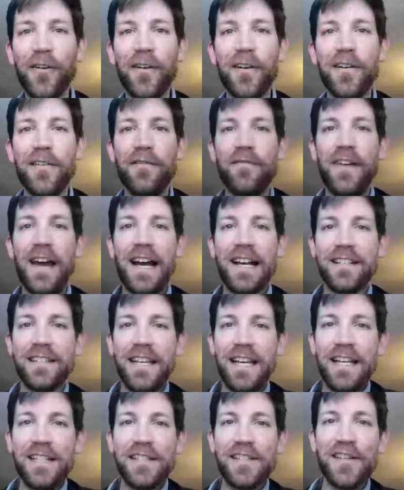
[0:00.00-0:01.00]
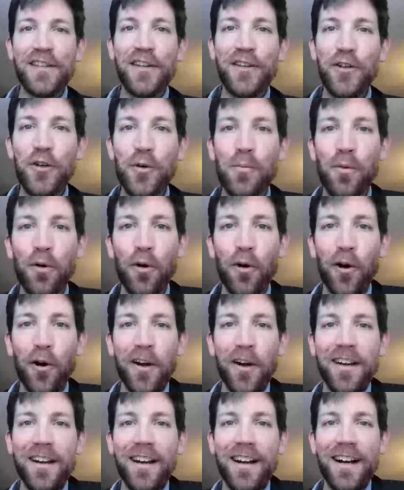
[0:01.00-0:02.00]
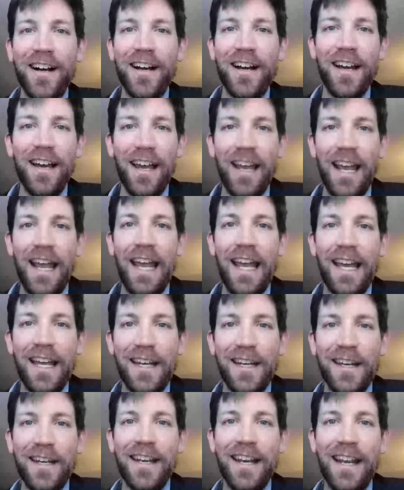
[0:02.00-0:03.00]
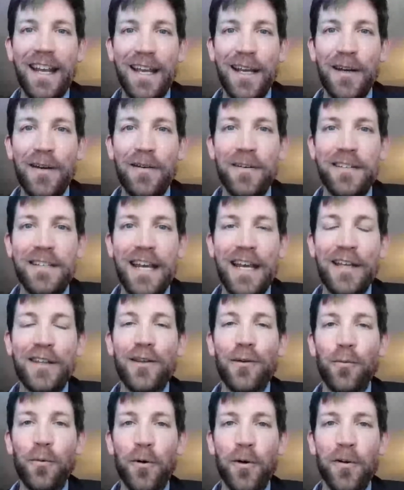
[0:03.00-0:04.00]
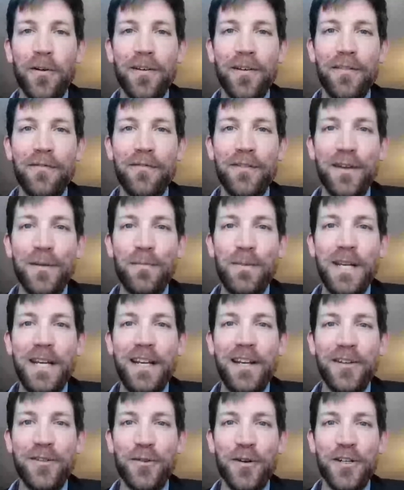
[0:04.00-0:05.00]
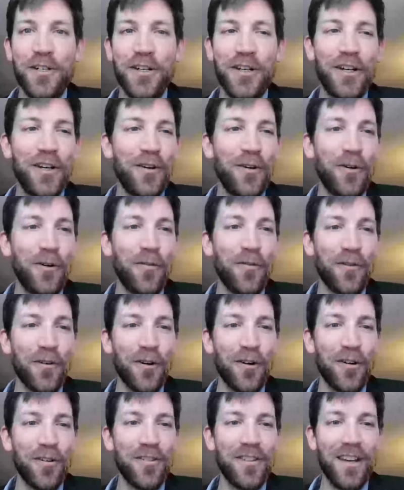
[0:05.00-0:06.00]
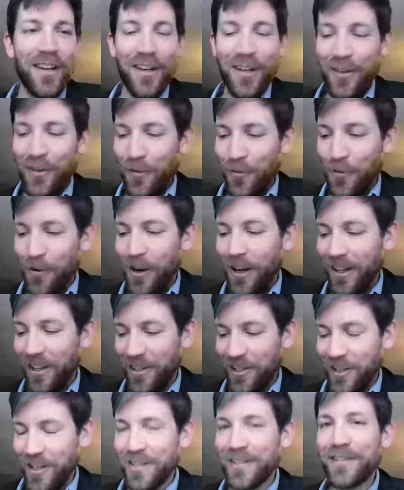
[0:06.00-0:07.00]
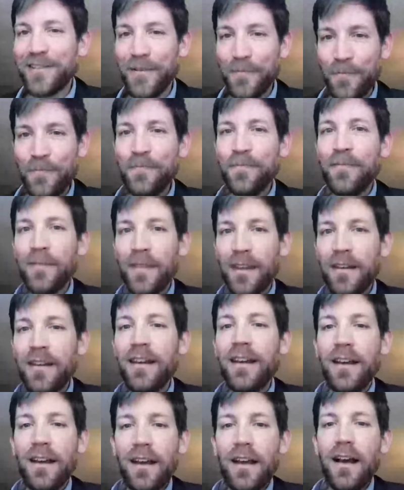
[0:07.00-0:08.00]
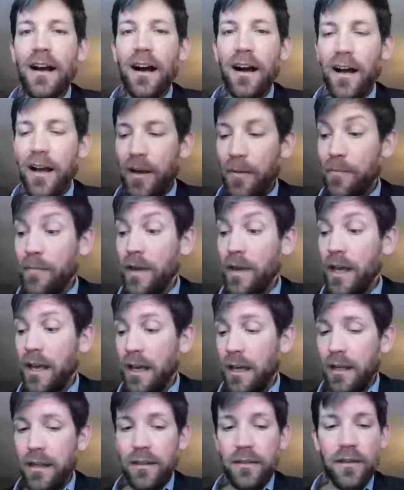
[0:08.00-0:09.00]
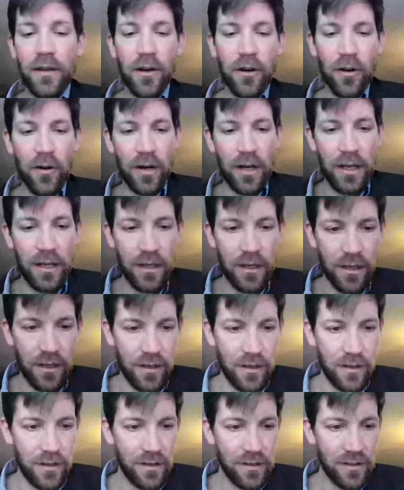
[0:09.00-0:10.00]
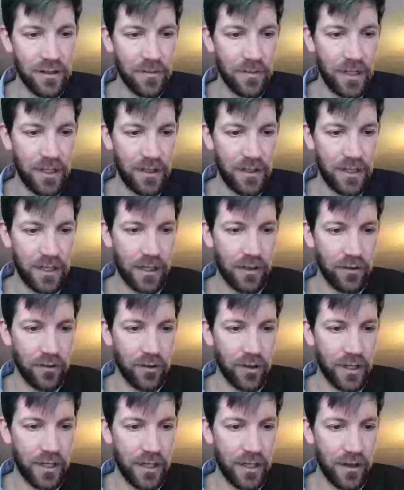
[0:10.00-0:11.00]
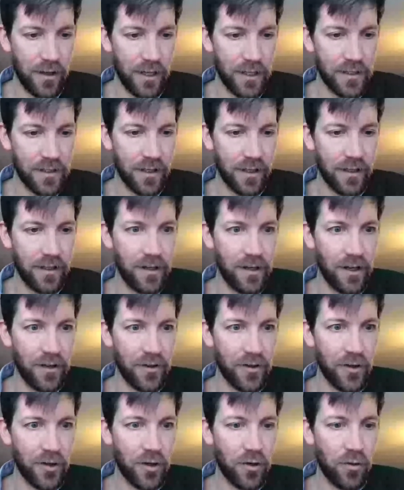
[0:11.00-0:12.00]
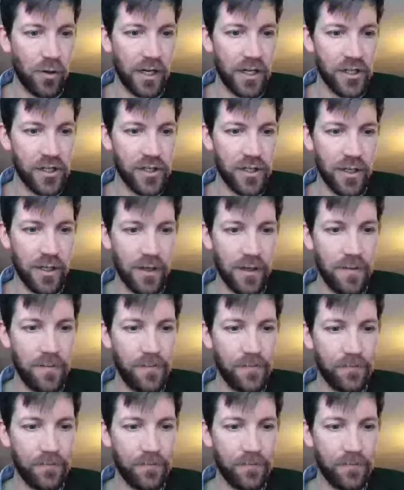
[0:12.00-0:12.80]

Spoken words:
vaccines in the newborn, and take the word of the pediatrician over the neurologist. There is, let me take a look here. I saw another question.